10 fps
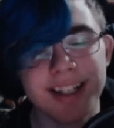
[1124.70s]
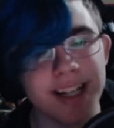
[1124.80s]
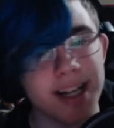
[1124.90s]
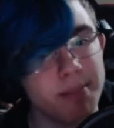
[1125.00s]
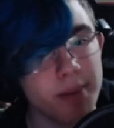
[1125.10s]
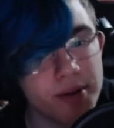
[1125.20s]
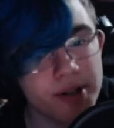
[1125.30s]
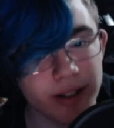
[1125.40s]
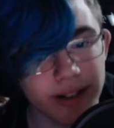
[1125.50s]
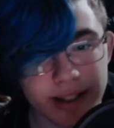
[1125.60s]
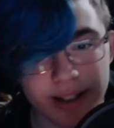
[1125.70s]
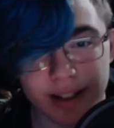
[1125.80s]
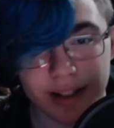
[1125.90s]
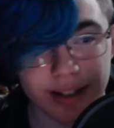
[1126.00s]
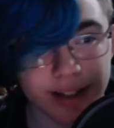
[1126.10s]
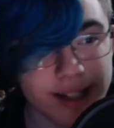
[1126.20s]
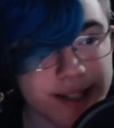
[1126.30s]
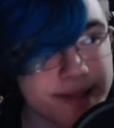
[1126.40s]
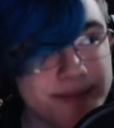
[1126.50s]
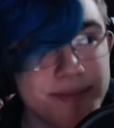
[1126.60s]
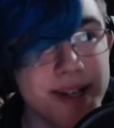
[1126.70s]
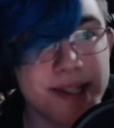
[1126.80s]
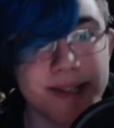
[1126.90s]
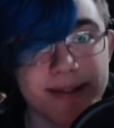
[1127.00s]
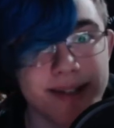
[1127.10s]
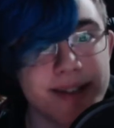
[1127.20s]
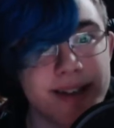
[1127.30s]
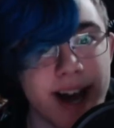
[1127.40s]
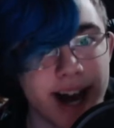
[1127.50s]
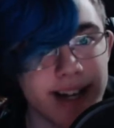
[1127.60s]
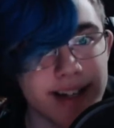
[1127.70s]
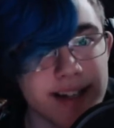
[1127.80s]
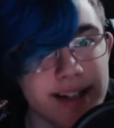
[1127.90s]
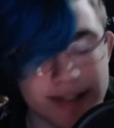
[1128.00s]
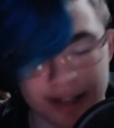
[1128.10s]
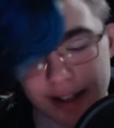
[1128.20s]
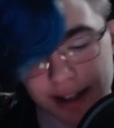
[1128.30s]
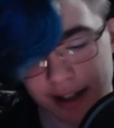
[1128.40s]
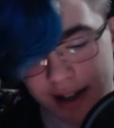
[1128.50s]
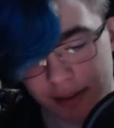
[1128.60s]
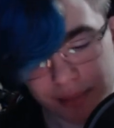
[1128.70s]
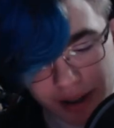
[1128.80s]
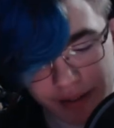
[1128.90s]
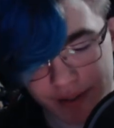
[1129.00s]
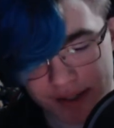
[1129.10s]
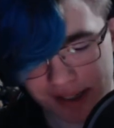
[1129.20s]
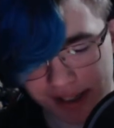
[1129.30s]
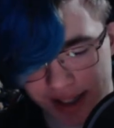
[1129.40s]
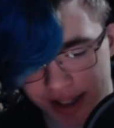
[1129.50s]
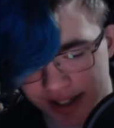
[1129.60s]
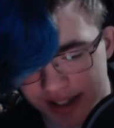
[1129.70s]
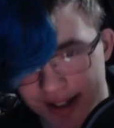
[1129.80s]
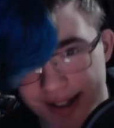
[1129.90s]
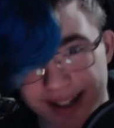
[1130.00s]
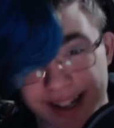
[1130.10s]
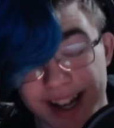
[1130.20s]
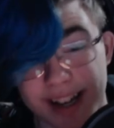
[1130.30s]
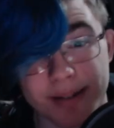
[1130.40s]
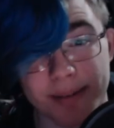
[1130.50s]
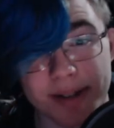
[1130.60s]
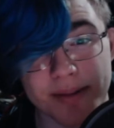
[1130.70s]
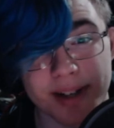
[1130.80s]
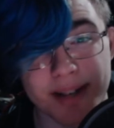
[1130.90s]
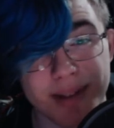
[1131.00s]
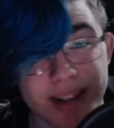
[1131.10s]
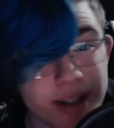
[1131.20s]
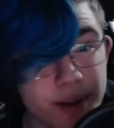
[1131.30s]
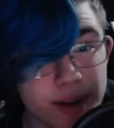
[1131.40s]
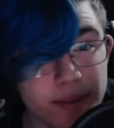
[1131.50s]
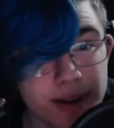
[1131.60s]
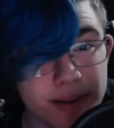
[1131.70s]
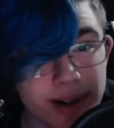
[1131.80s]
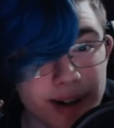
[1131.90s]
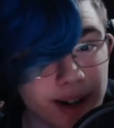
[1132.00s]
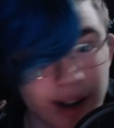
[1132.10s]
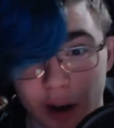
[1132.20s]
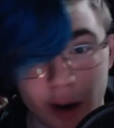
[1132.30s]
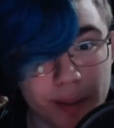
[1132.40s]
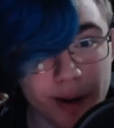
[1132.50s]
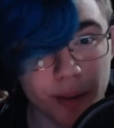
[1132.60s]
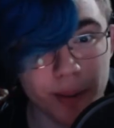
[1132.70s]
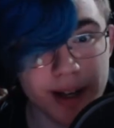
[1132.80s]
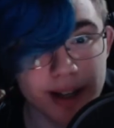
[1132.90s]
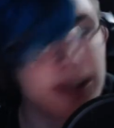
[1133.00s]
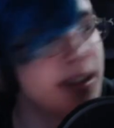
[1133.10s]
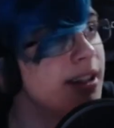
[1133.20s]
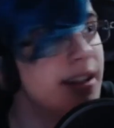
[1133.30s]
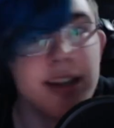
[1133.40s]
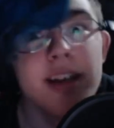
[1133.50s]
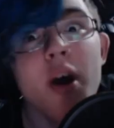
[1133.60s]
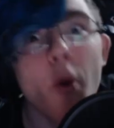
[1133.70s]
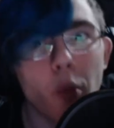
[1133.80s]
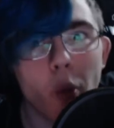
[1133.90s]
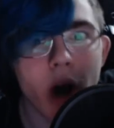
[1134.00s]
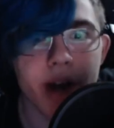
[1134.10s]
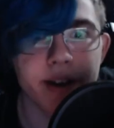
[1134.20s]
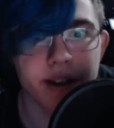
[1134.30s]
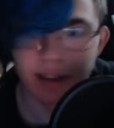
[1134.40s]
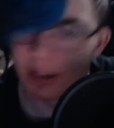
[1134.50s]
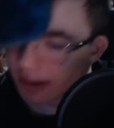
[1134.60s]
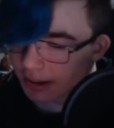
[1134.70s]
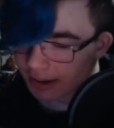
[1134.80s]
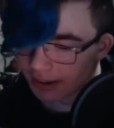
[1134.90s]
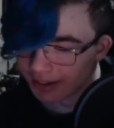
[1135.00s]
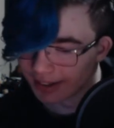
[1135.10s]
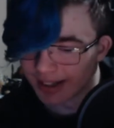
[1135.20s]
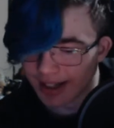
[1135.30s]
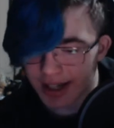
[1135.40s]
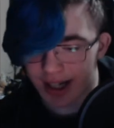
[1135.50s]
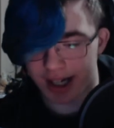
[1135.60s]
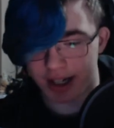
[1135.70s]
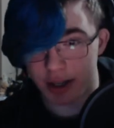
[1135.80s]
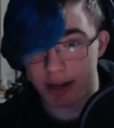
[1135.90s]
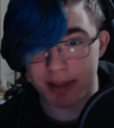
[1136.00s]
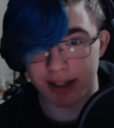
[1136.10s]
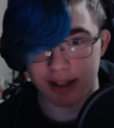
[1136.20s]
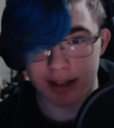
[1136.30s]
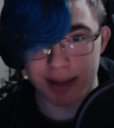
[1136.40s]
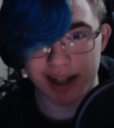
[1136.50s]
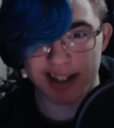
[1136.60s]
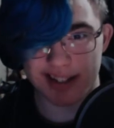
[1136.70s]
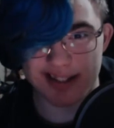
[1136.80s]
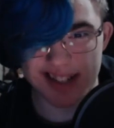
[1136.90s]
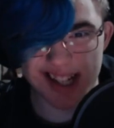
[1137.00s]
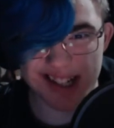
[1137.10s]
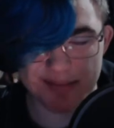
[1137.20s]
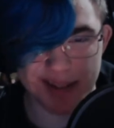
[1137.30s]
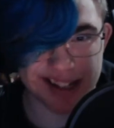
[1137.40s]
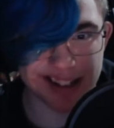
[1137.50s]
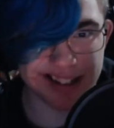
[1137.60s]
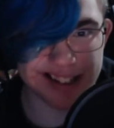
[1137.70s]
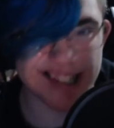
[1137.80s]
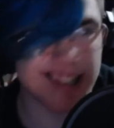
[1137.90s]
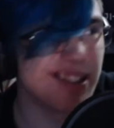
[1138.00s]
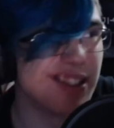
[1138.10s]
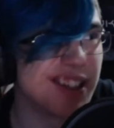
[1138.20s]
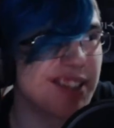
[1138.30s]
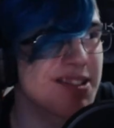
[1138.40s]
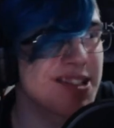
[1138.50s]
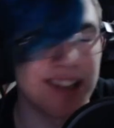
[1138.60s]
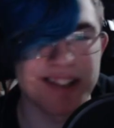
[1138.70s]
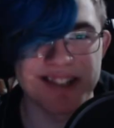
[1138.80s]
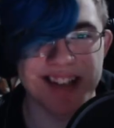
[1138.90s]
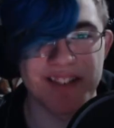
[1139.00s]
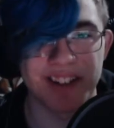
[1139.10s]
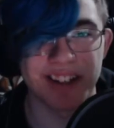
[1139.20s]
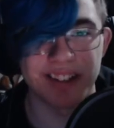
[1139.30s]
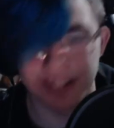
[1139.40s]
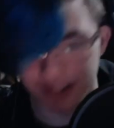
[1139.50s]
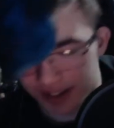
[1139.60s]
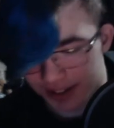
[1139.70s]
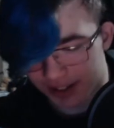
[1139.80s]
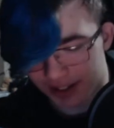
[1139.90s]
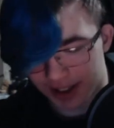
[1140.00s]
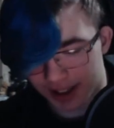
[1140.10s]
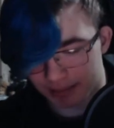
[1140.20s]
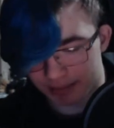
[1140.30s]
Emotionally, it's a 9, easy. But physically, again, it depends where you hit me. You hit me where all men are weak, 1. You hit me in the arm, I got a decent pain tolerance. I go with a solid 7. All